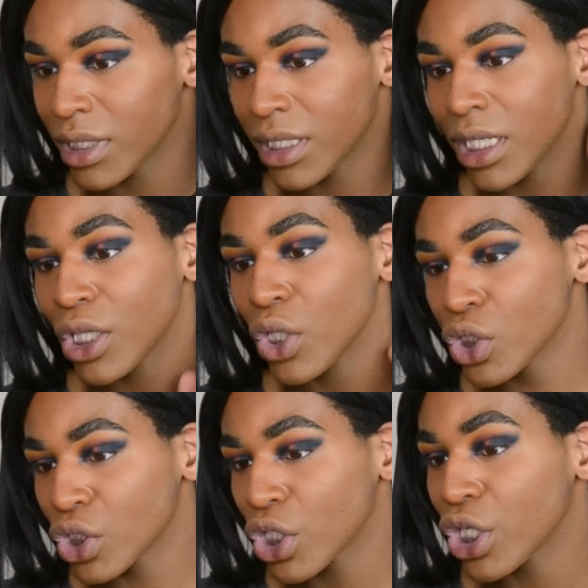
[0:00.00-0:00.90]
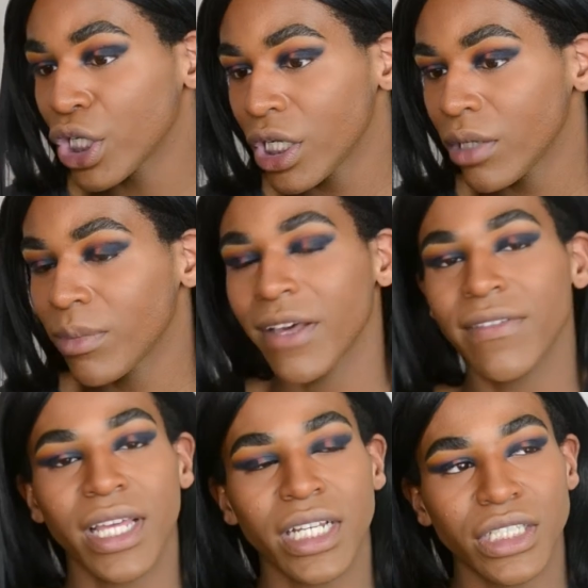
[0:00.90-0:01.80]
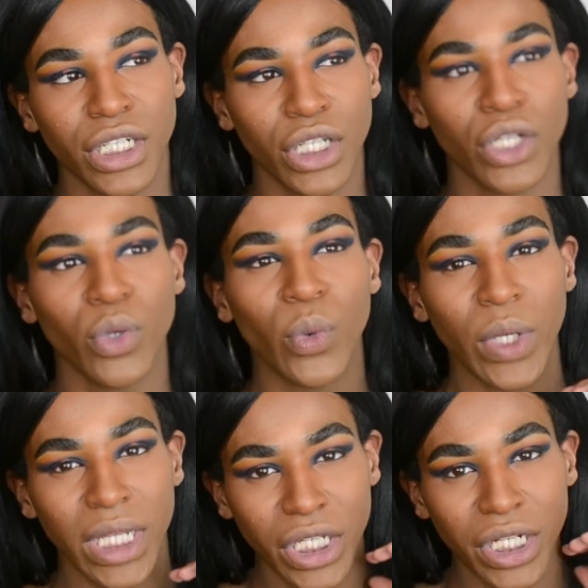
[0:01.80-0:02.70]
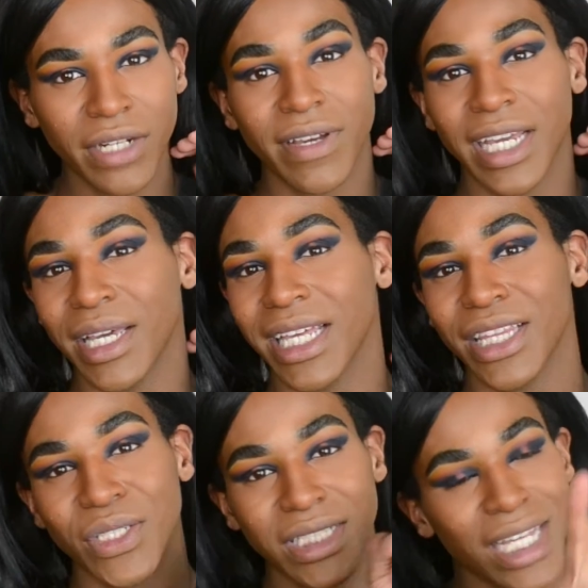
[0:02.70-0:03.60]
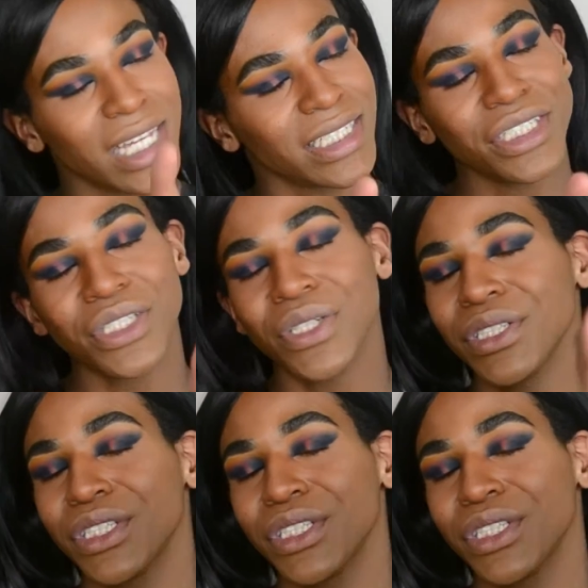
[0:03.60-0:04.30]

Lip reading: it looks good, but I feel like it's gonna look really good if I can get those lashes on.